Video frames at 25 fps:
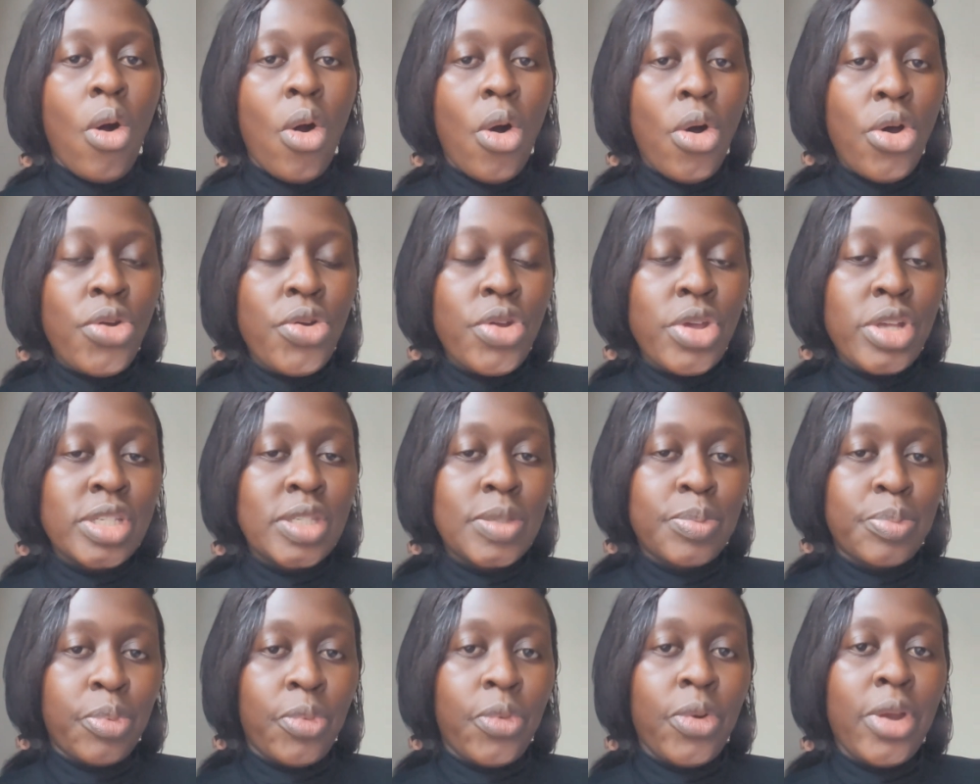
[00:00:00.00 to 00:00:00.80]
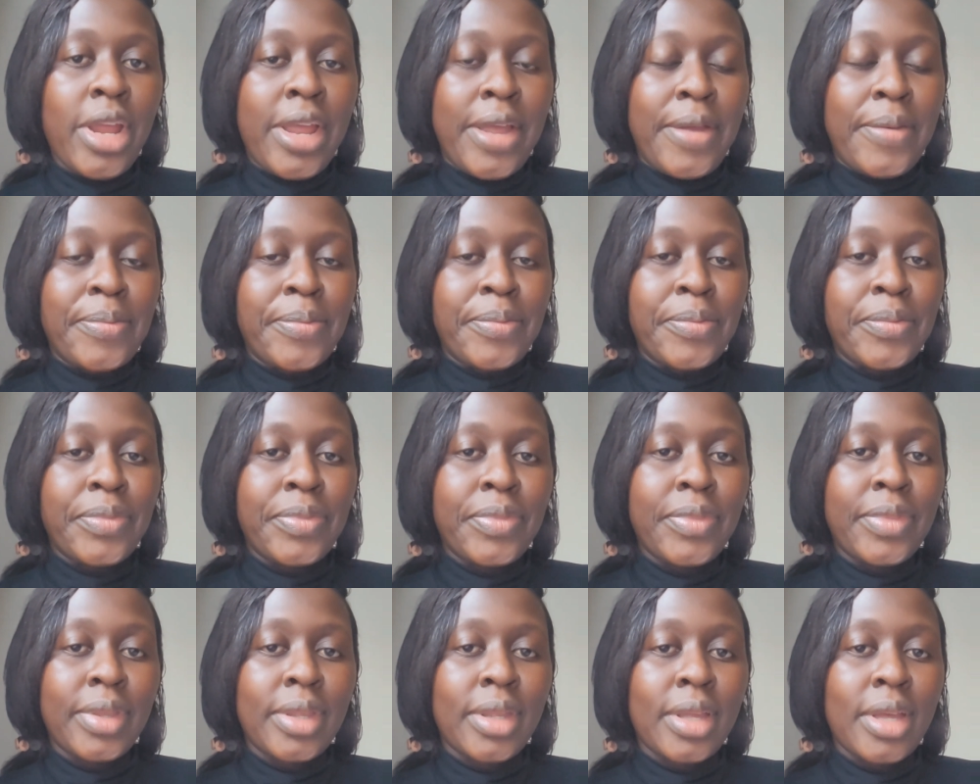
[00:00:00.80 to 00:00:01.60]
Always pray
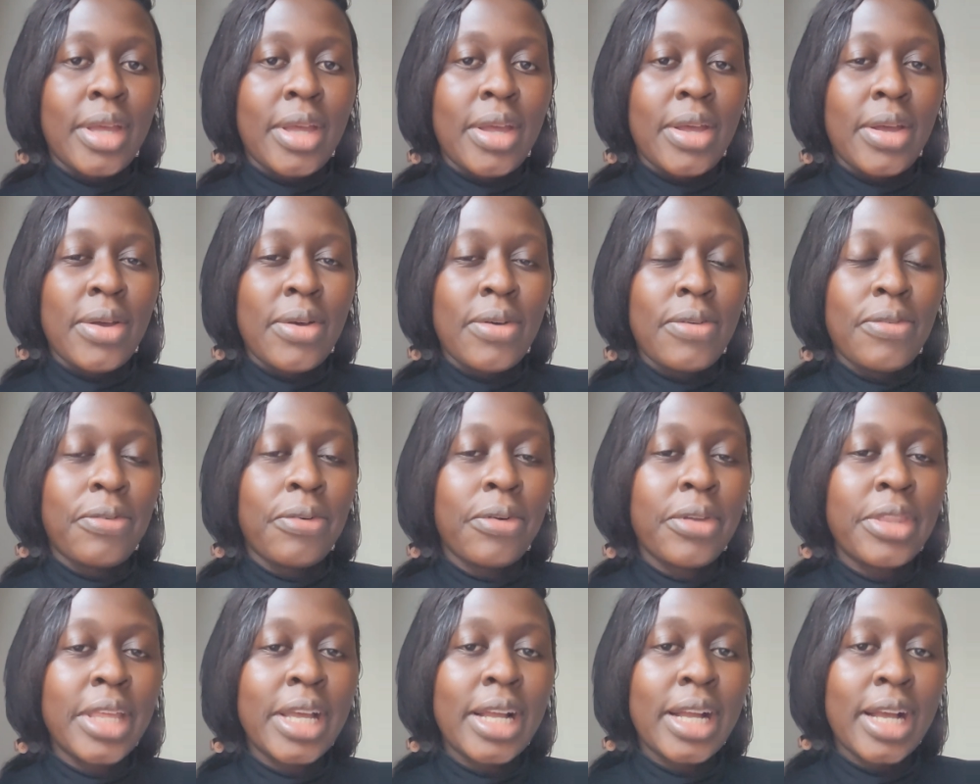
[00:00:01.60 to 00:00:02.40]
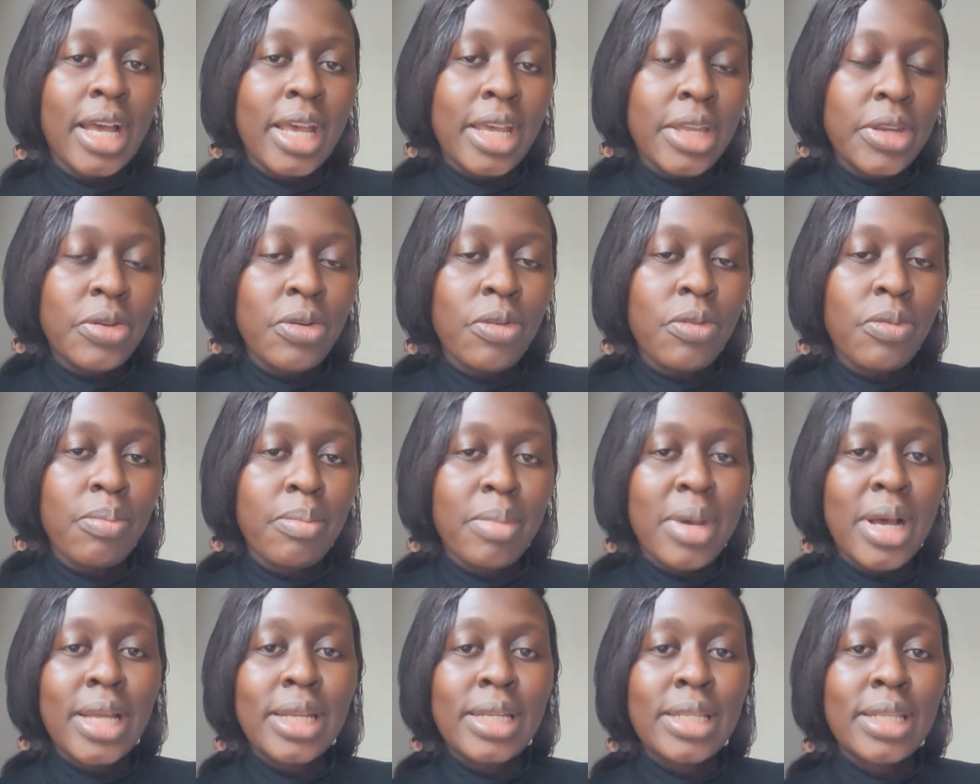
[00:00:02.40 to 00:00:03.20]
for the kind of
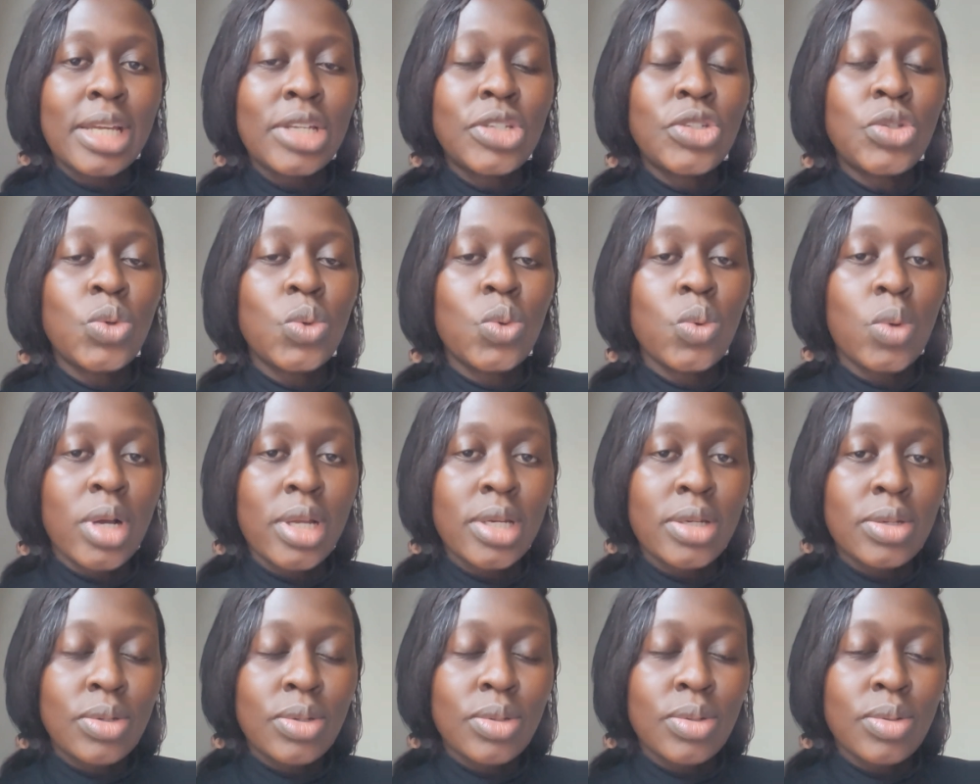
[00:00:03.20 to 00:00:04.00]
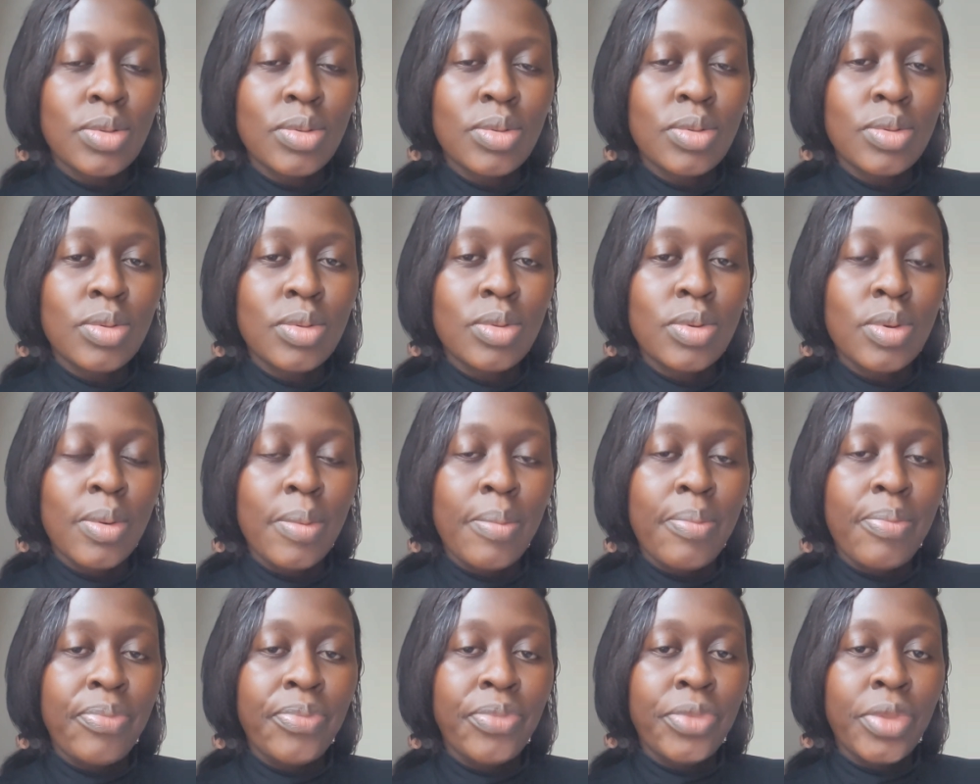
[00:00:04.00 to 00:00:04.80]
man that you want to
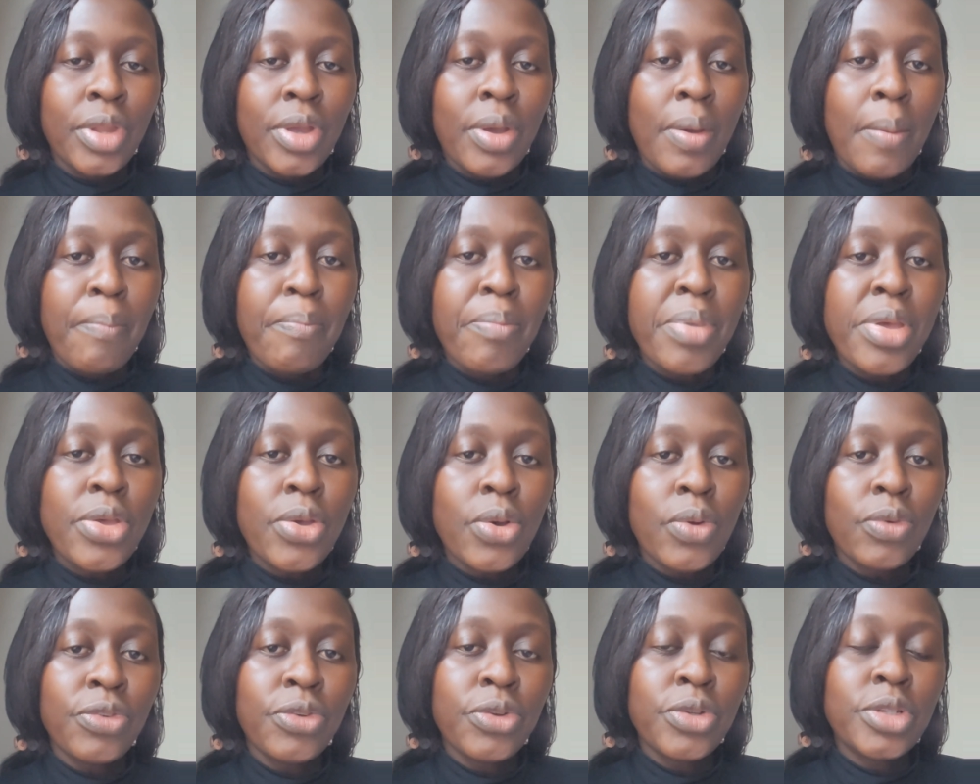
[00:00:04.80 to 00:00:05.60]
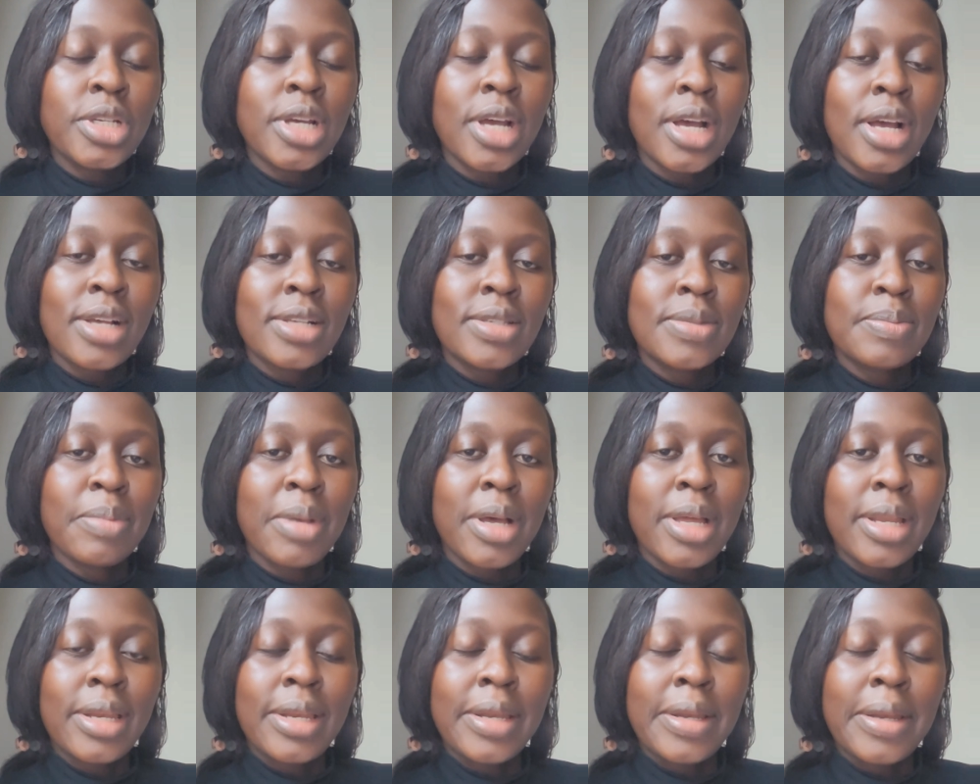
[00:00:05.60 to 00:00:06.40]
be your future
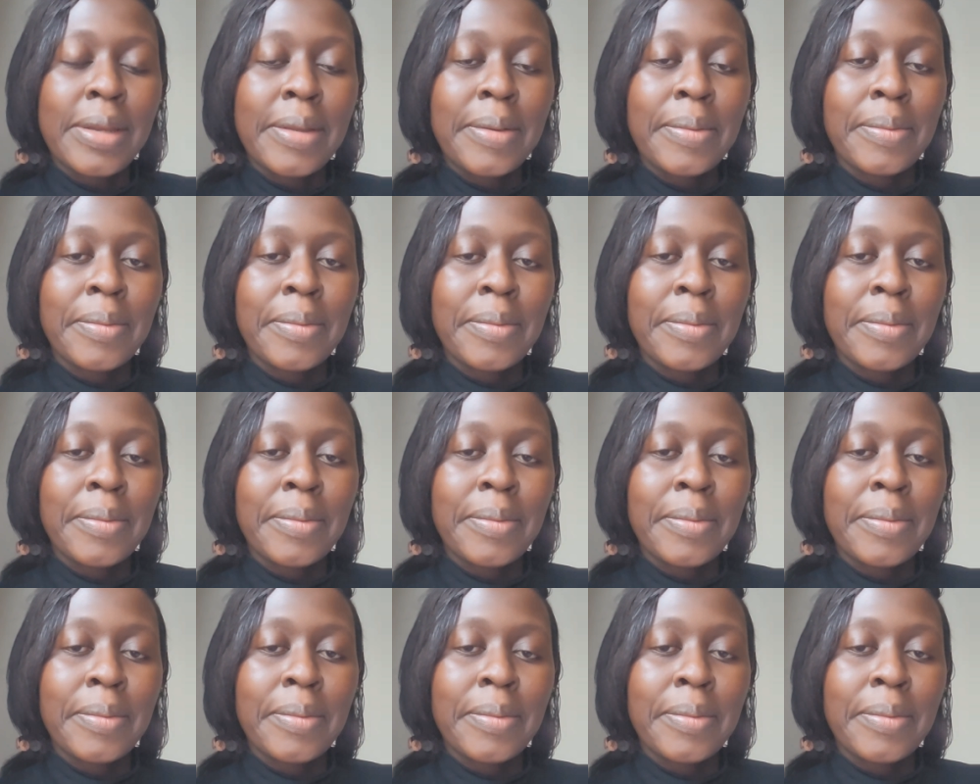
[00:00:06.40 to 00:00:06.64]
husband.